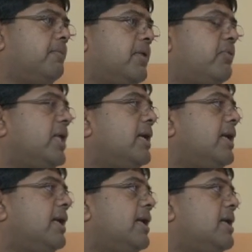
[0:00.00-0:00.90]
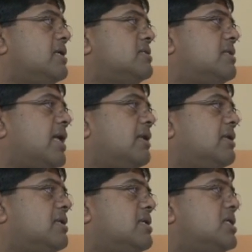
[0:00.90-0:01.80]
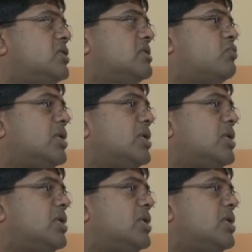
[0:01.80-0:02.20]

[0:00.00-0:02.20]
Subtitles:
the thinking is that these